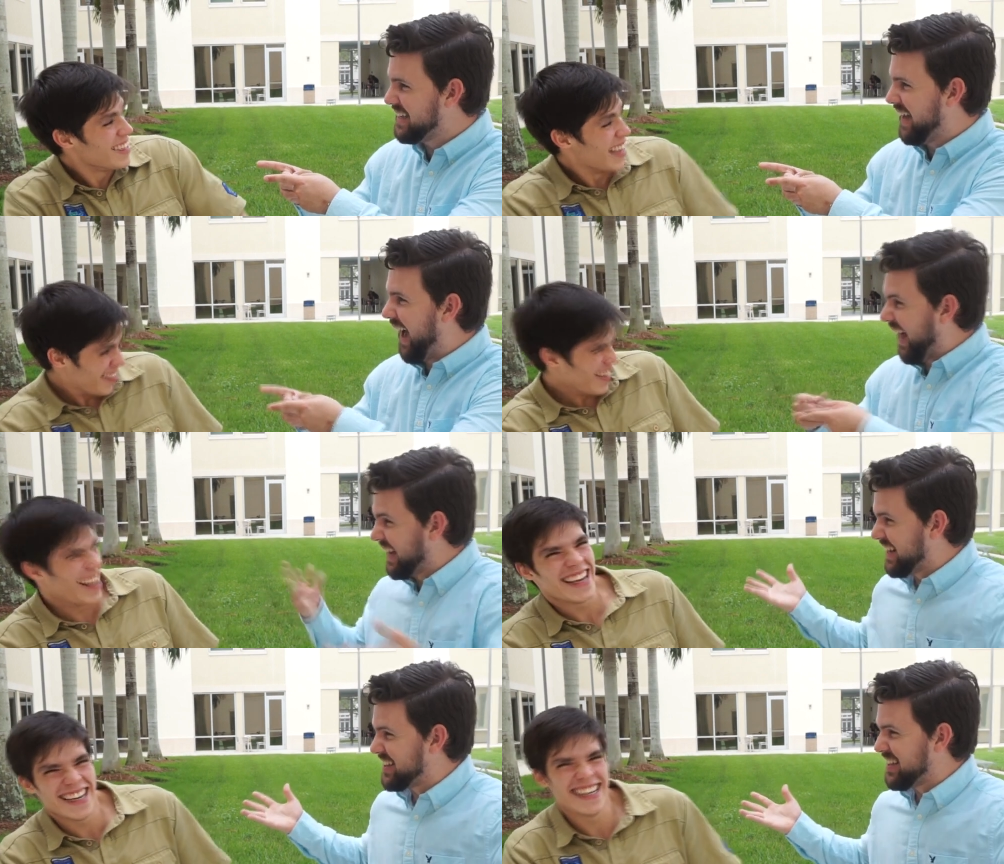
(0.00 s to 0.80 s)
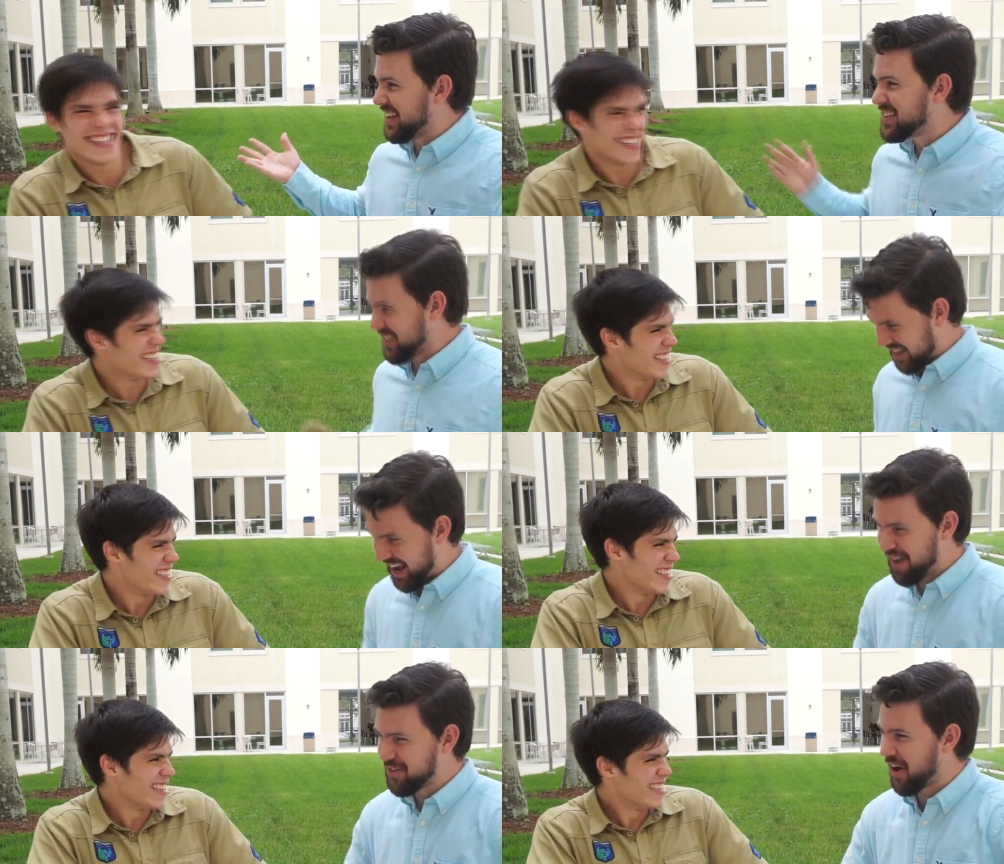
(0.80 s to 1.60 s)
Speaker 1: Yeah, right. Let's let's
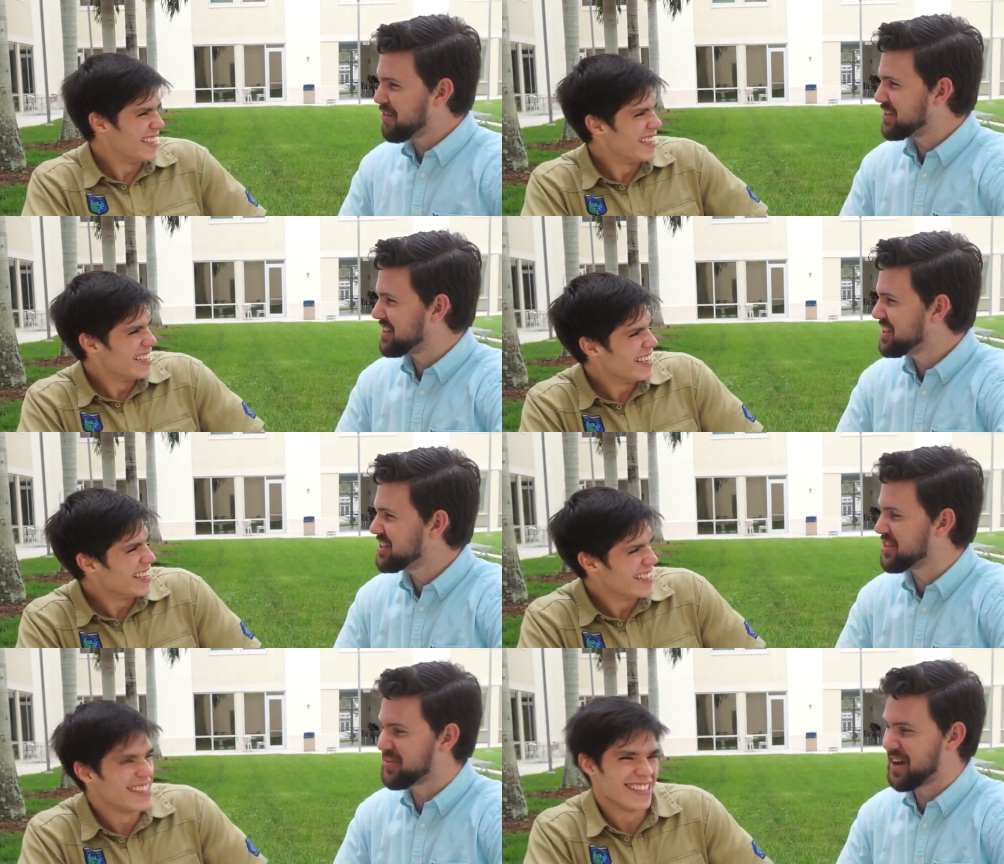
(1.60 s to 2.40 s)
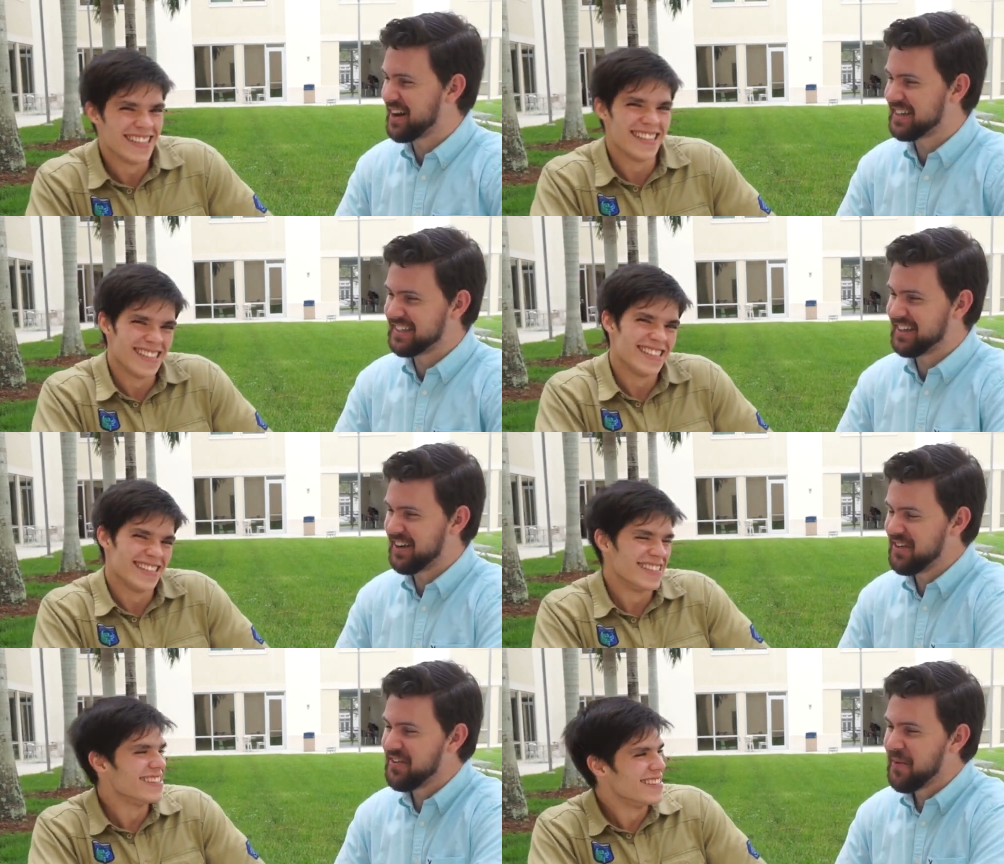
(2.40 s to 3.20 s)
have a conversation about it, you
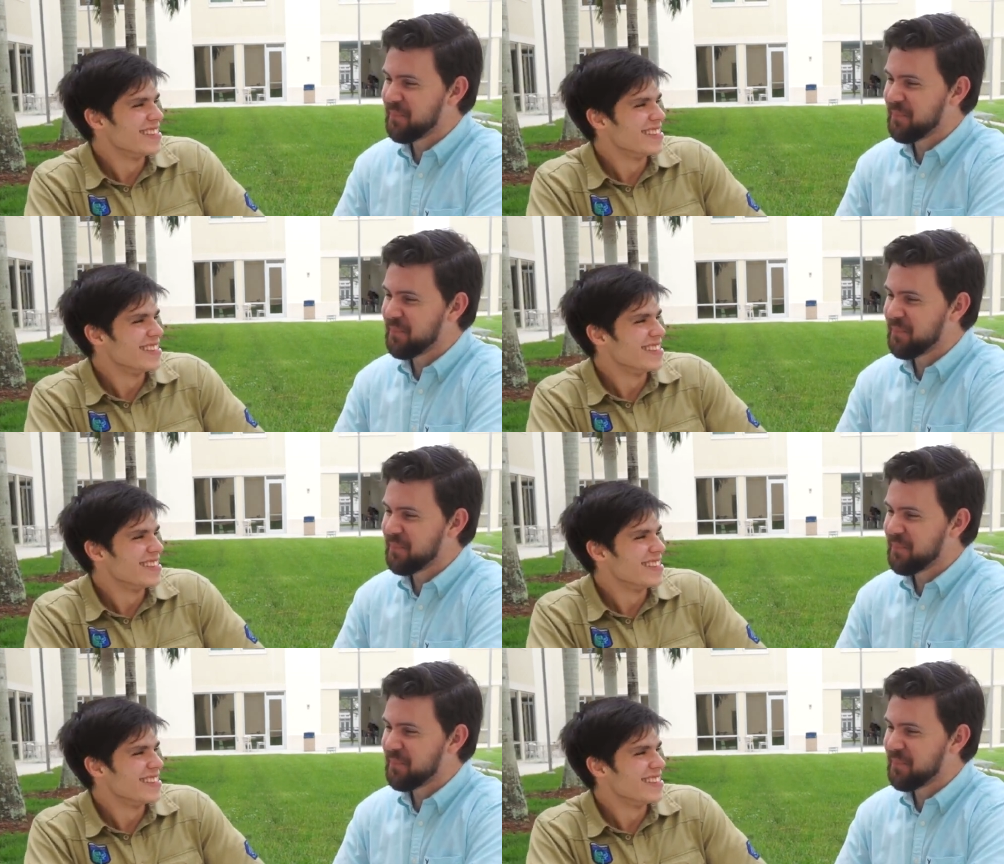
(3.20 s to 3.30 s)
know.